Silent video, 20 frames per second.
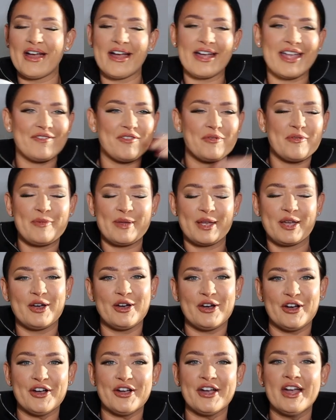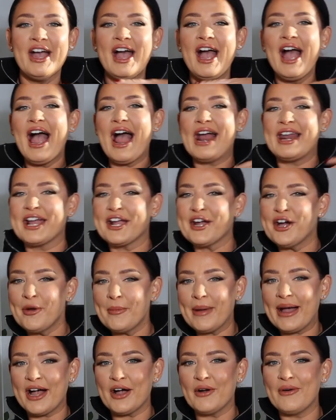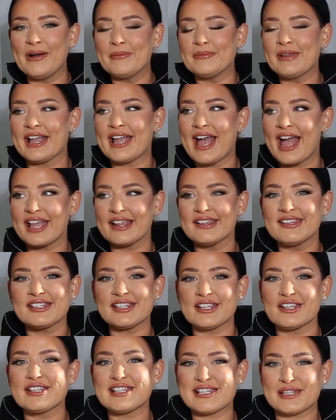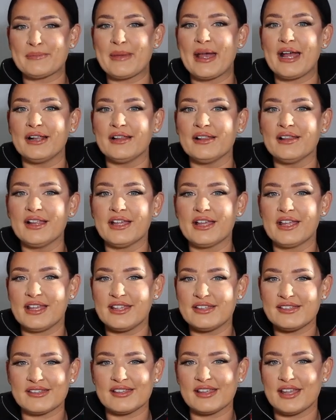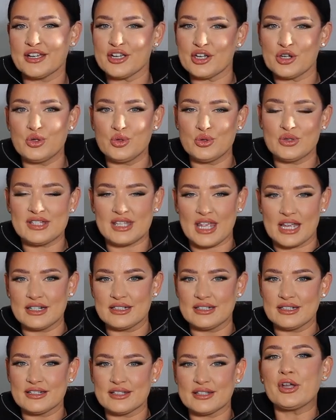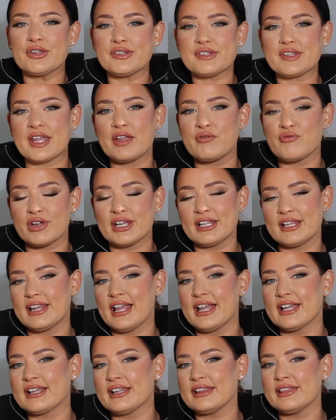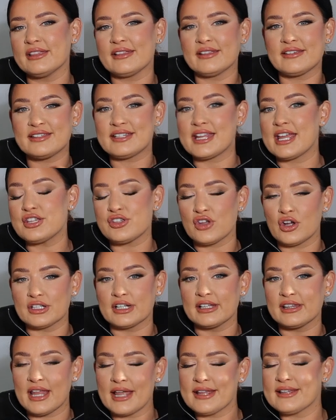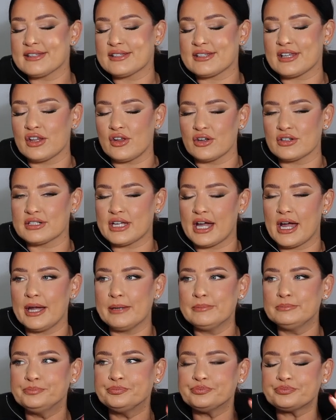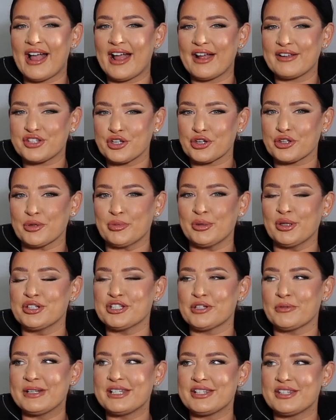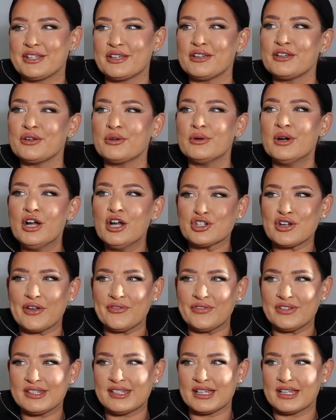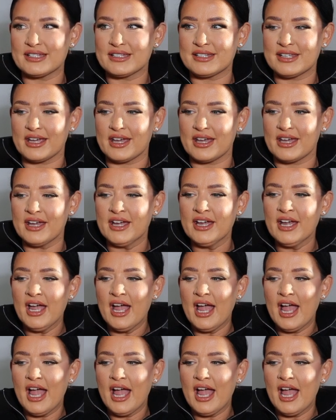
I give him a big hug and I come out, I'm like, I can still smell his like oud scent because it really like stays on and lasts a long time. I took the plunge. I went to Trafford Centre